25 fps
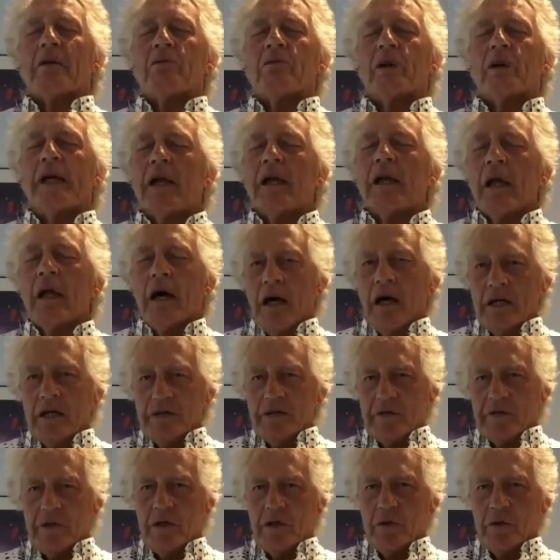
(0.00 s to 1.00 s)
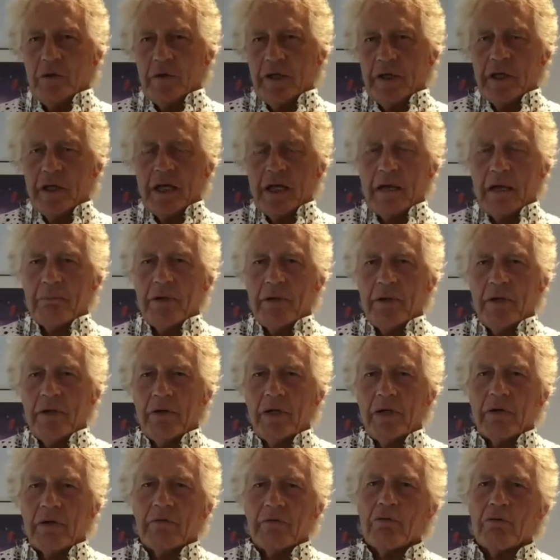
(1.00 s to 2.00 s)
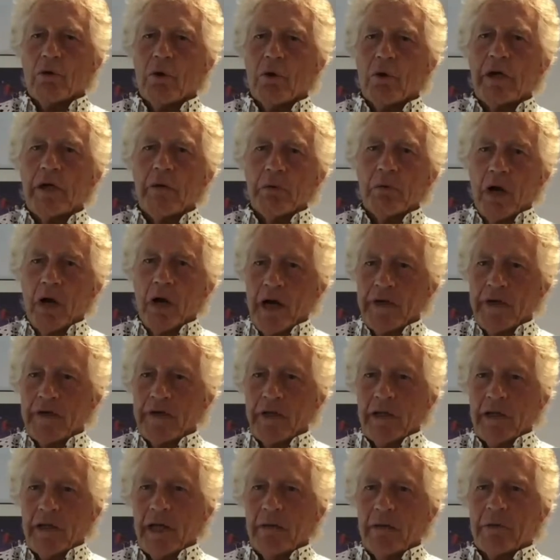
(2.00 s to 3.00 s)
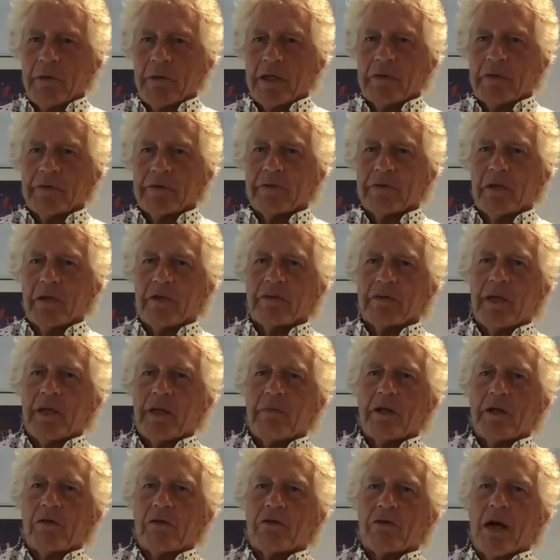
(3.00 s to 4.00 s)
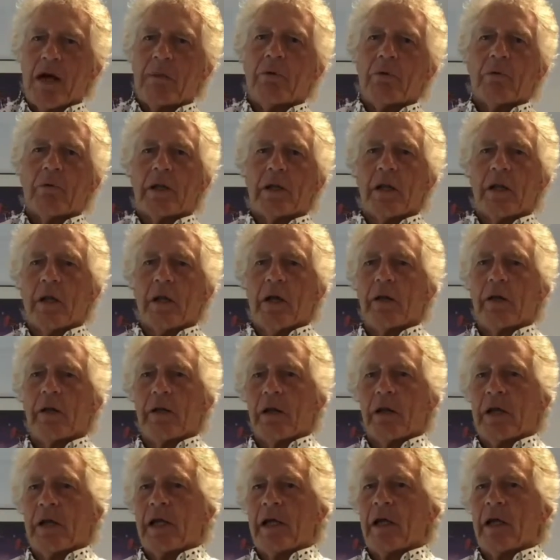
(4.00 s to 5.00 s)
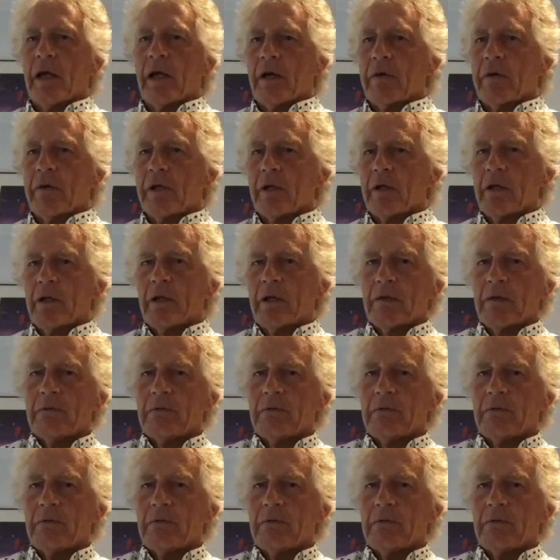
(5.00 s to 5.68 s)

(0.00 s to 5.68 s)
realised during that period of rewriting that, because I was having trouble with a lot of the lingo and